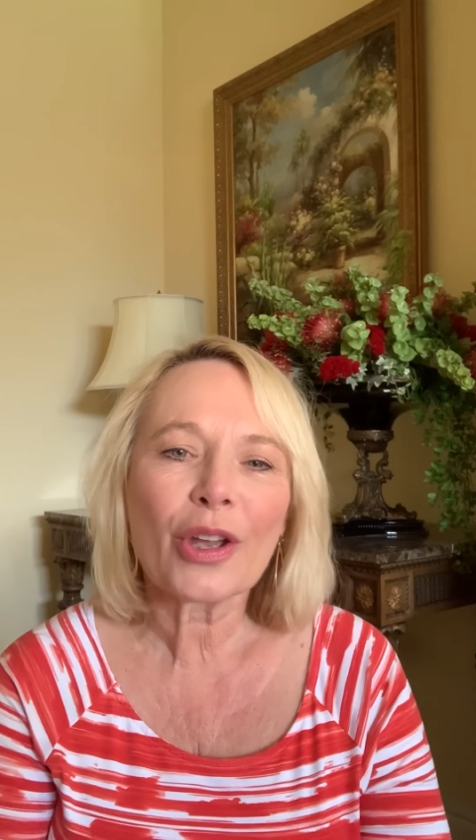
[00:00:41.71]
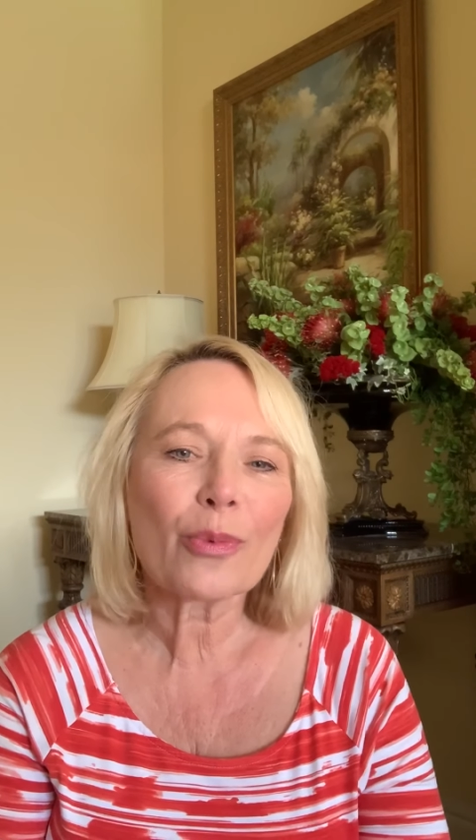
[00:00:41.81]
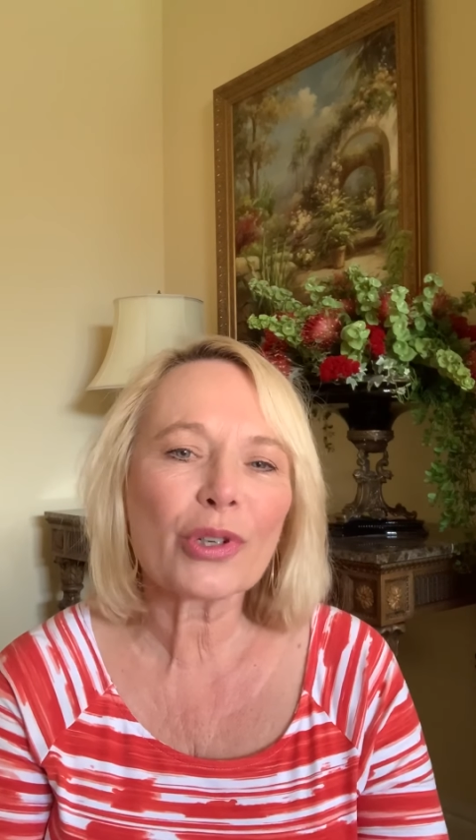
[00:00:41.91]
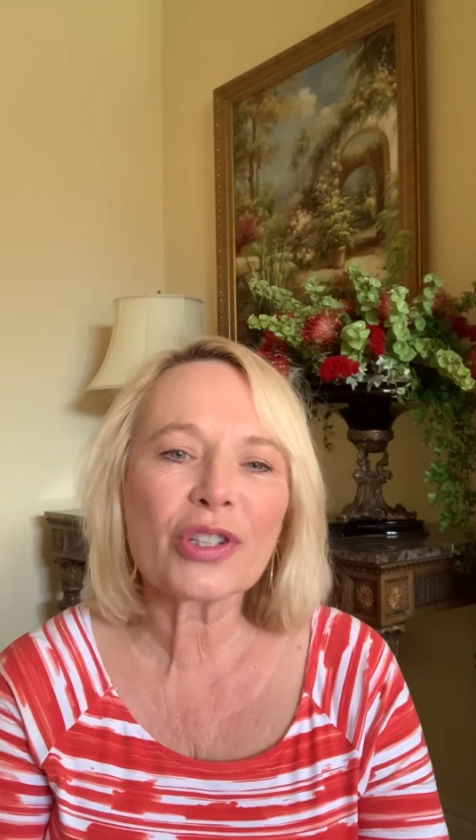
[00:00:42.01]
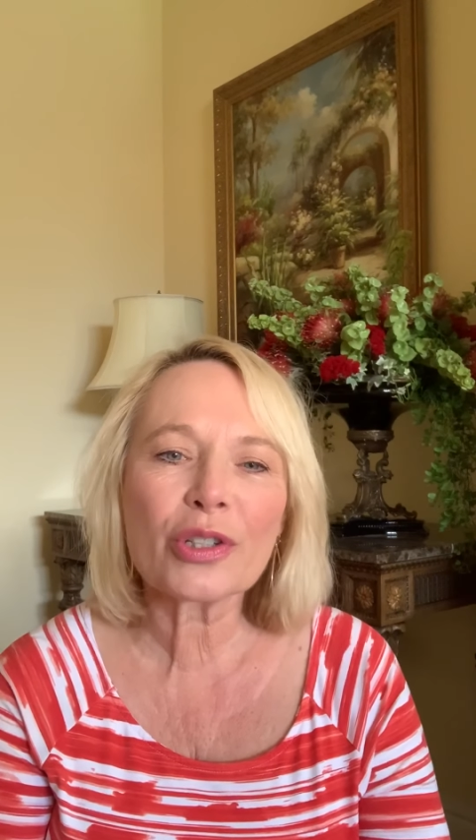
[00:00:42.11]

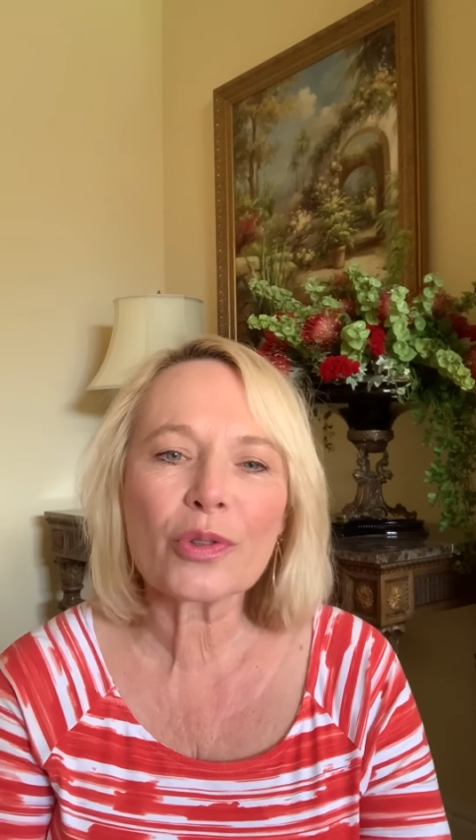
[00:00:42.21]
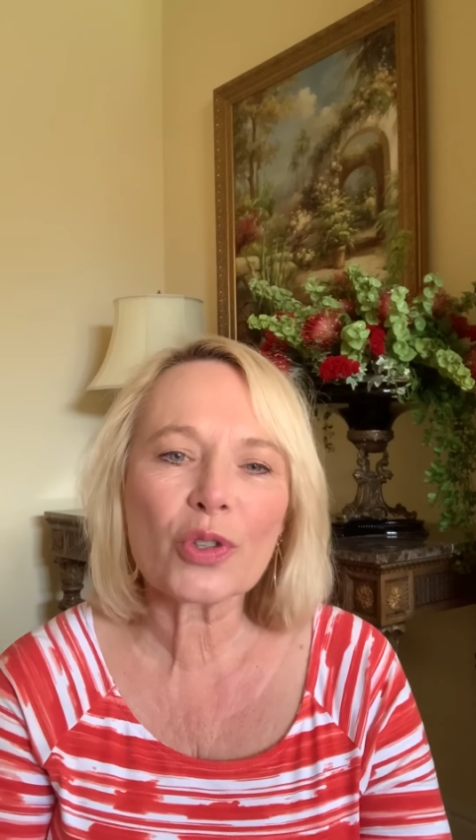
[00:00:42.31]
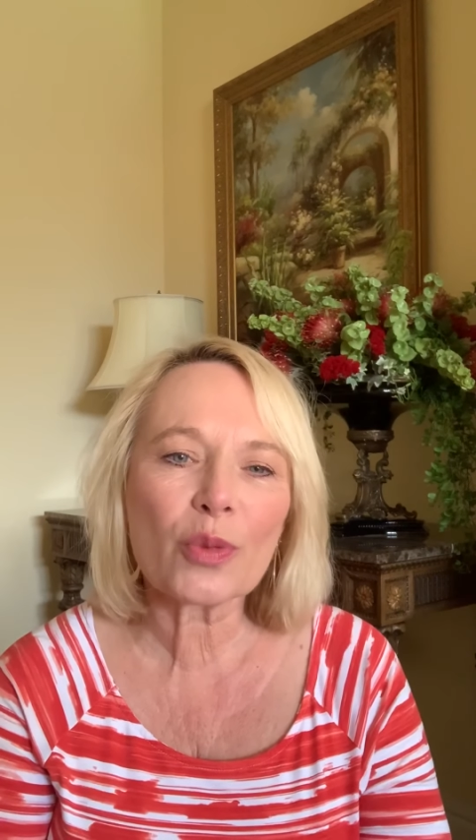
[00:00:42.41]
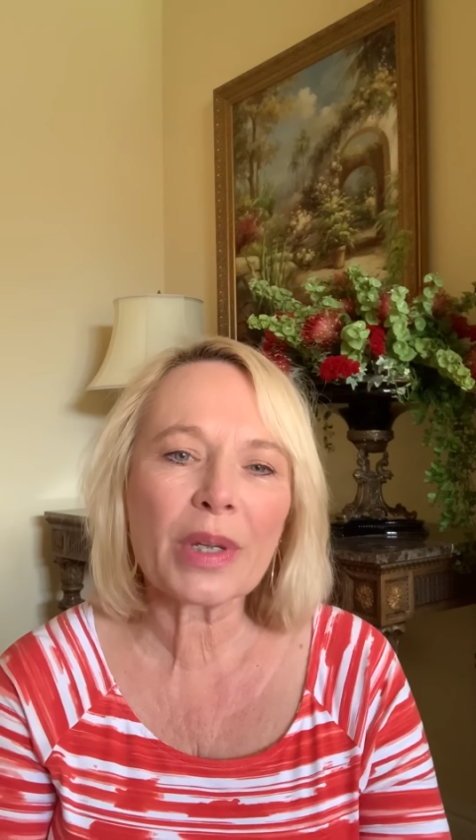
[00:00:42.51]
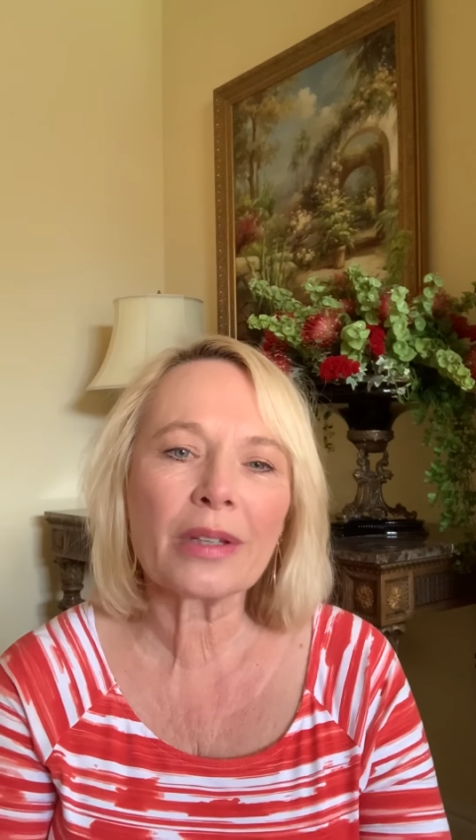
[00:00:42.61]
We're still
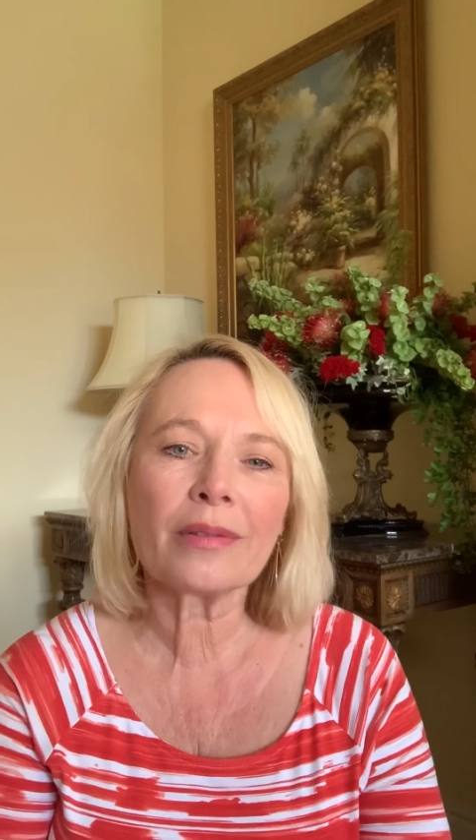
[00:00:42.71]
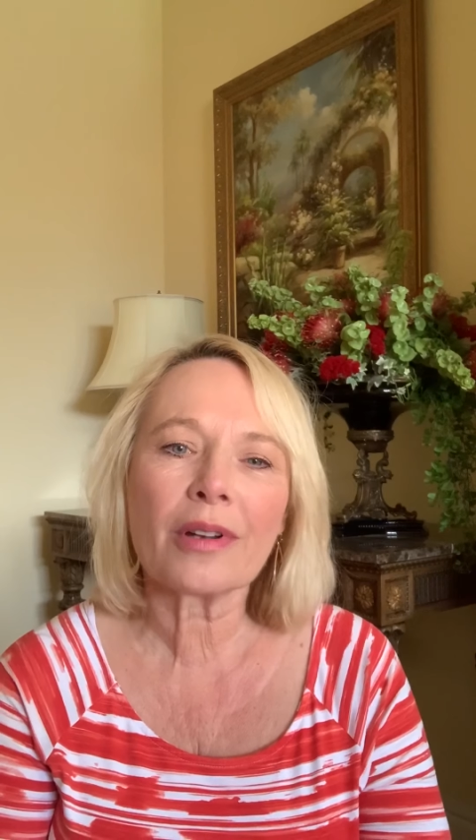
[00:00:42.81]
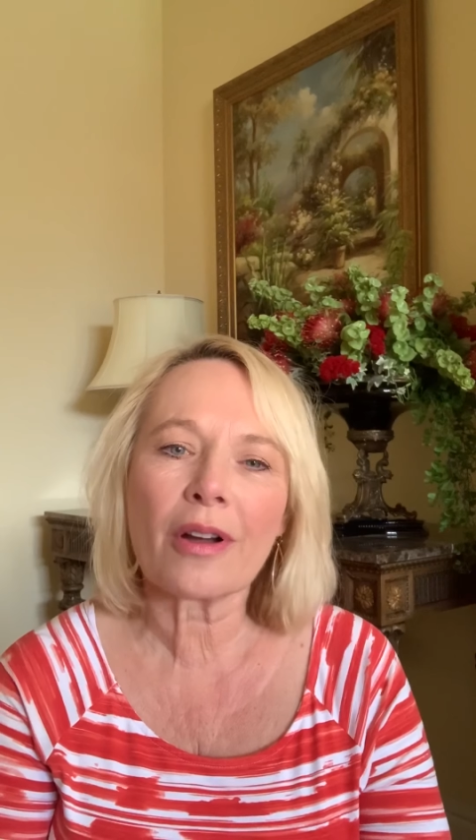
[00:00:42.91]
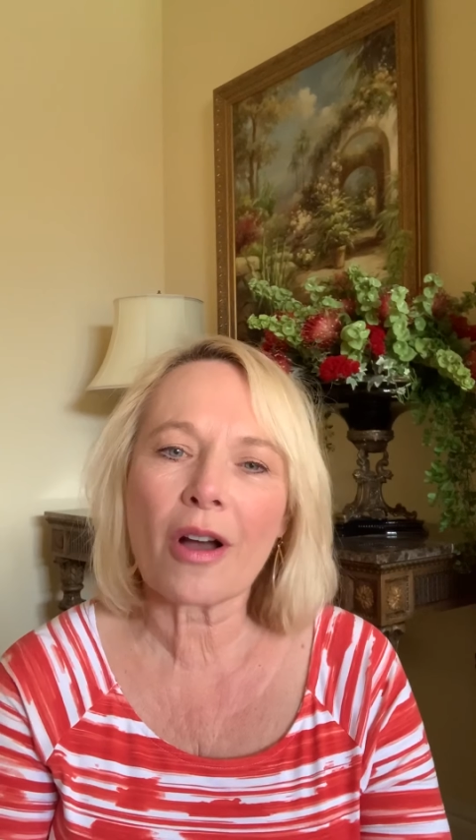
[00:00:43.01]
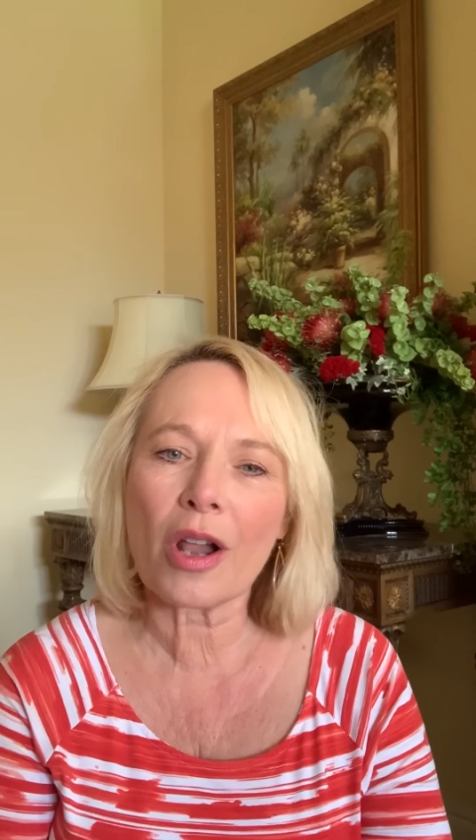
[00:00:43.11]
Zooming
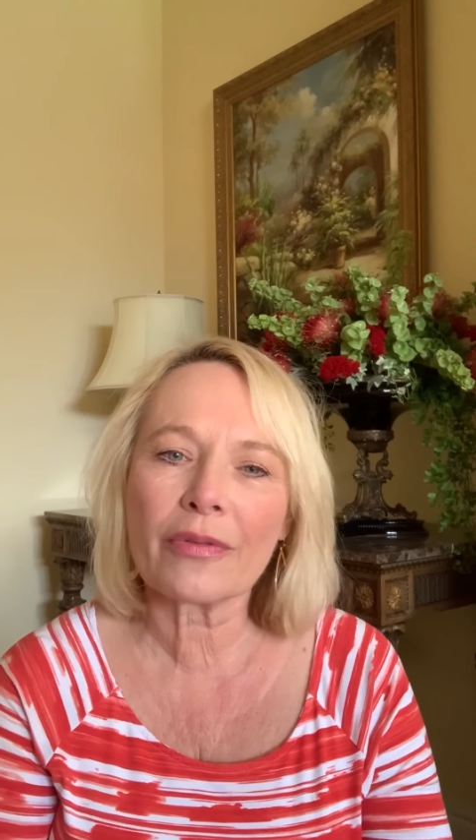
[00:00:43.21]
all